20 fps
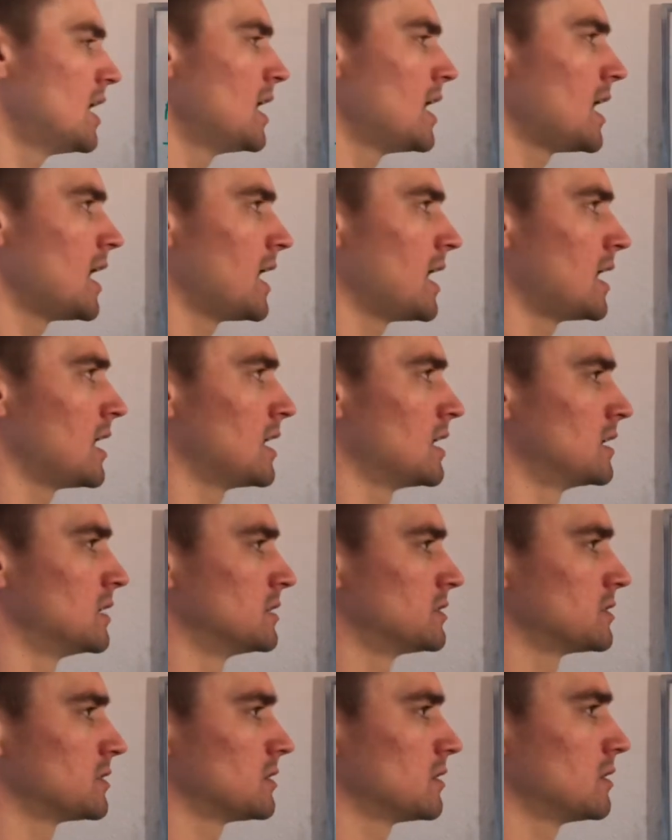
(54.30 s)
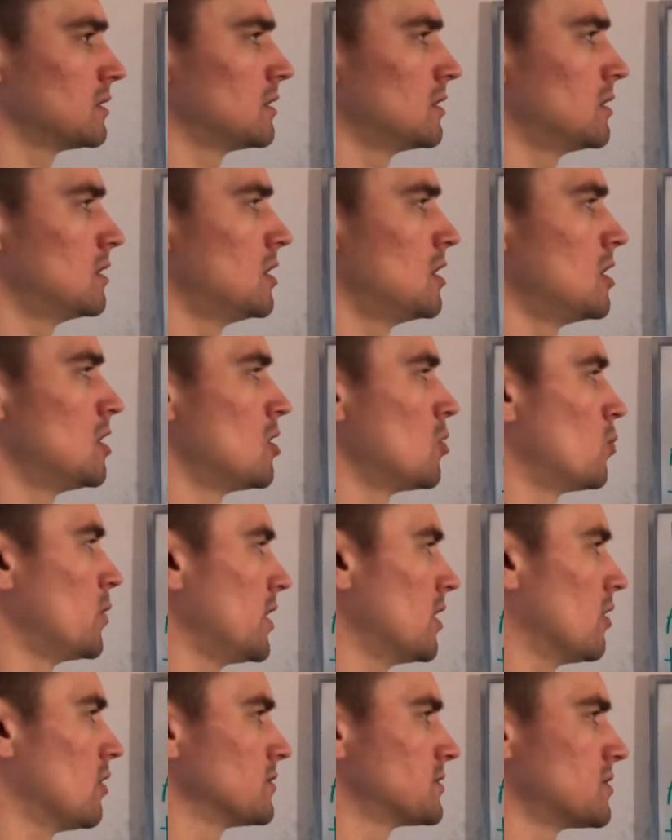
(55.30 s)
And we
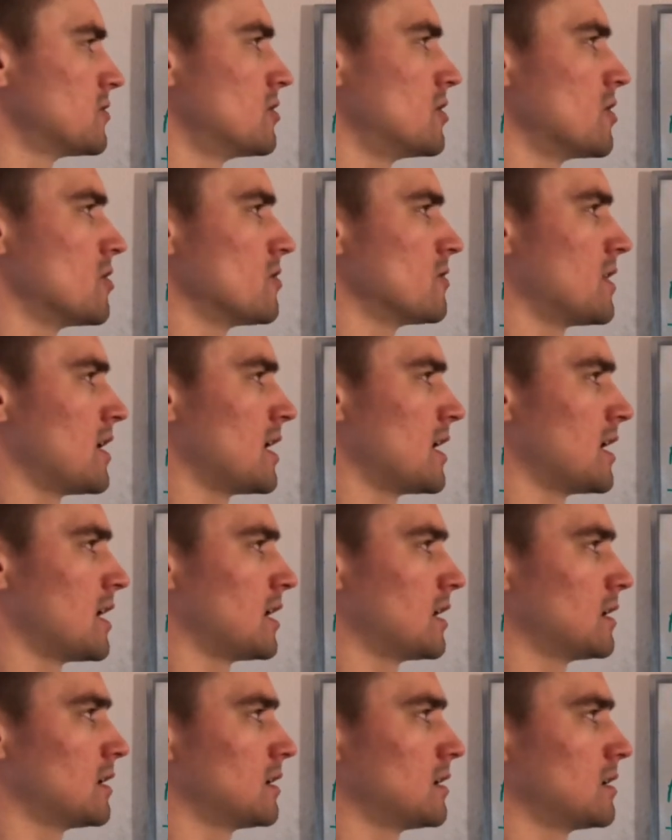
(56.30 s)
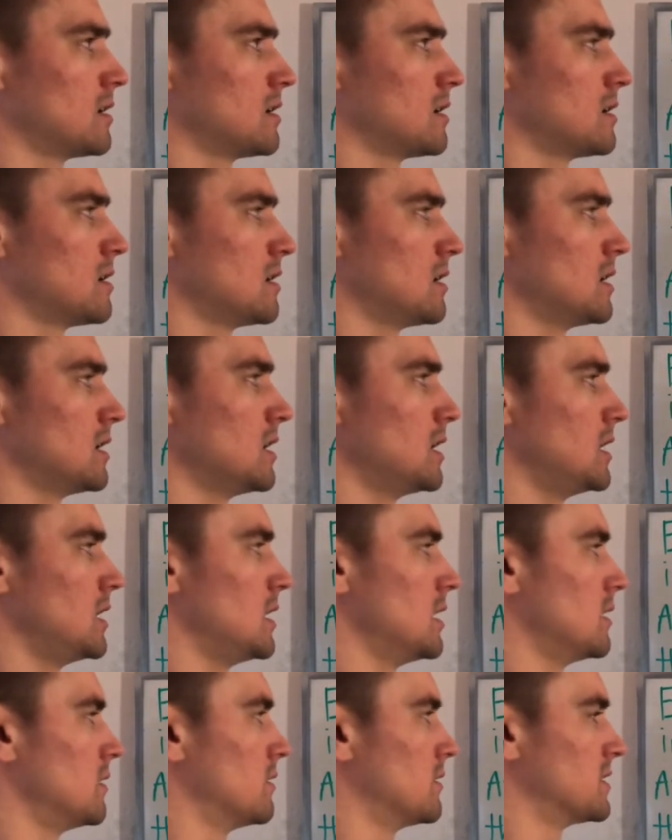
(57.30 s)
also know that
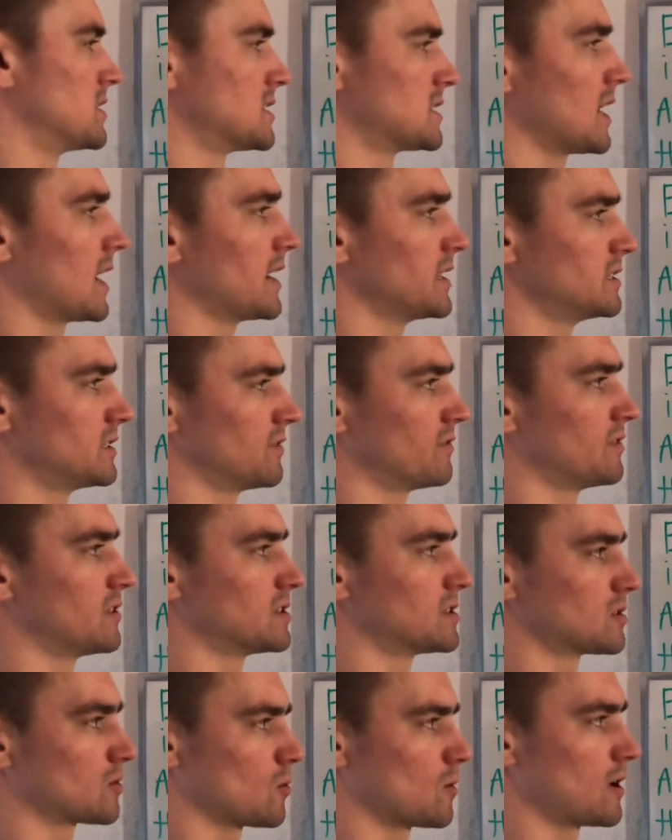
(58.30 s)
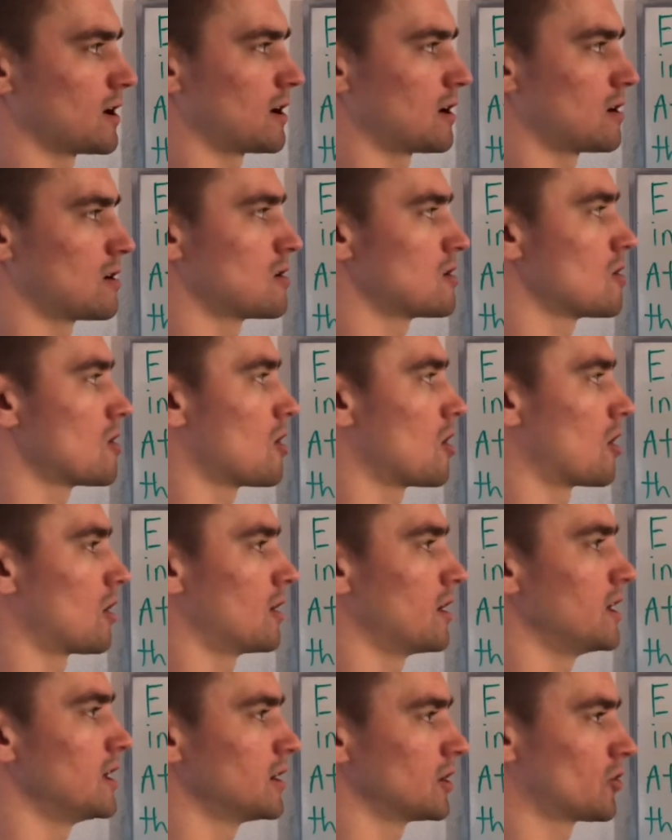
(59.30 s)
the sides of the square are
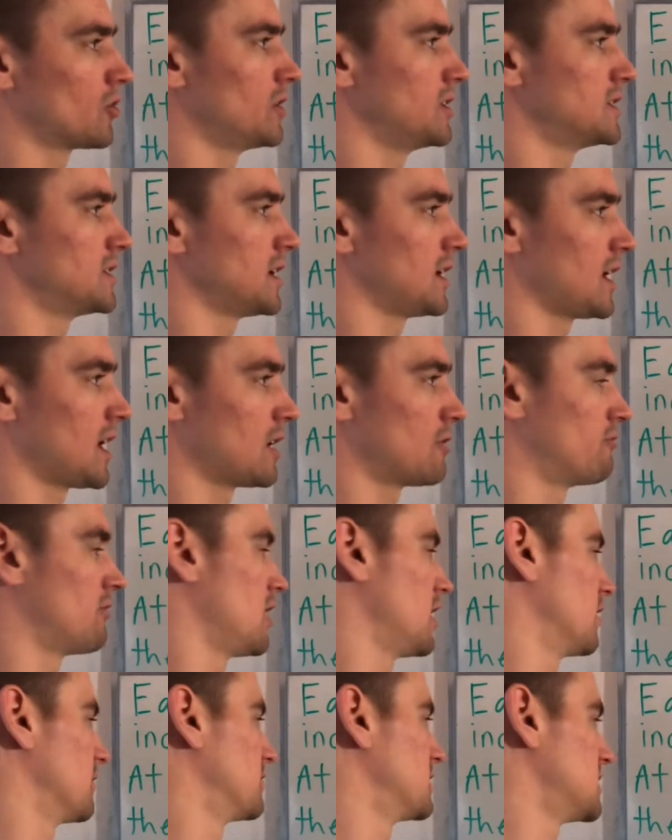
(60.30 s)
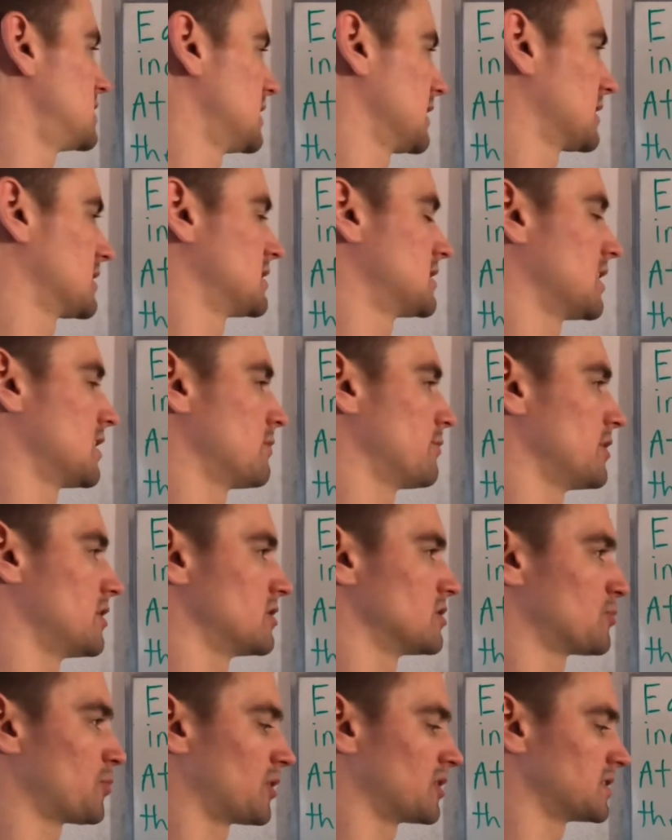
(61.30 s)
increasing at a rate of six
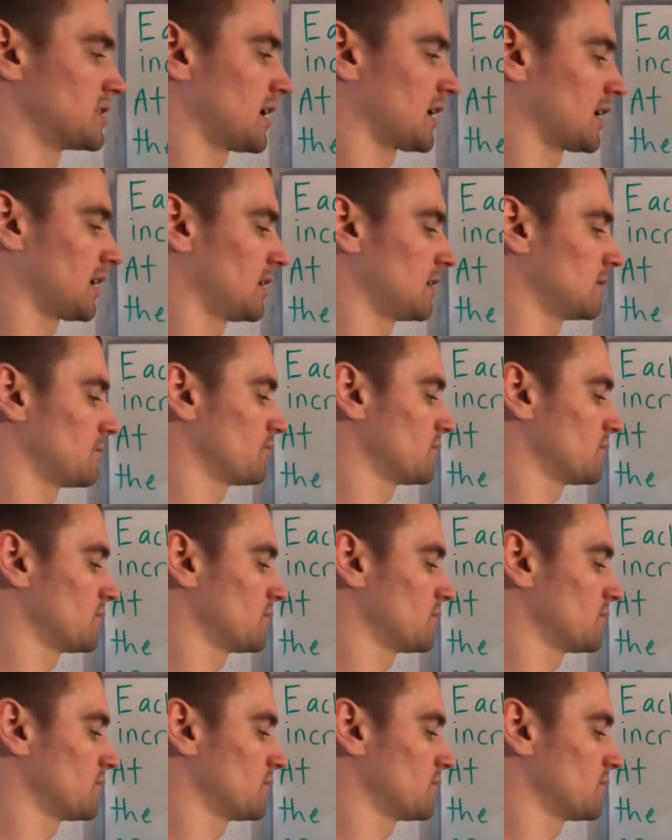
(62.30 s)
centimeters per second.